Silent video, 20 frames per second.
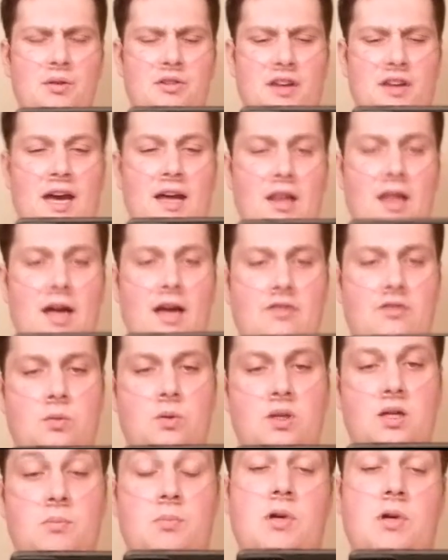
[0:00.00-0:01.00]
was at last
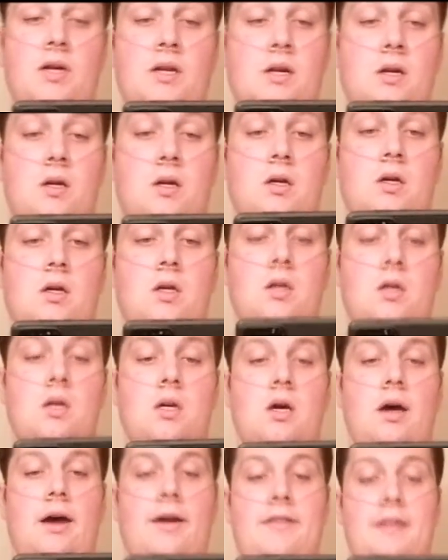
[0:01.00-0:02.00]
week, but
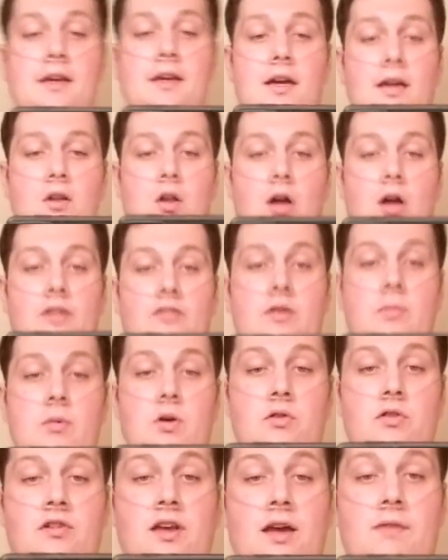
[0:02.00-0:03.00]
I think I lost
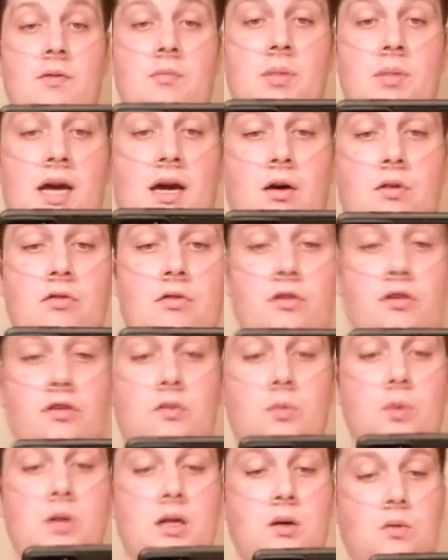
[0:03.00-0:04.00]
about 7 pounds
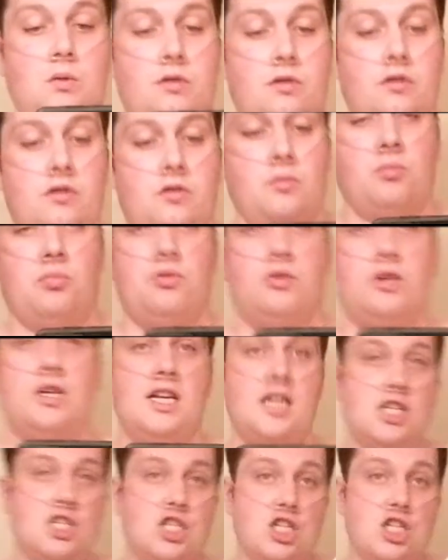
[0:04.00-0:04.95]
this week, which is pretty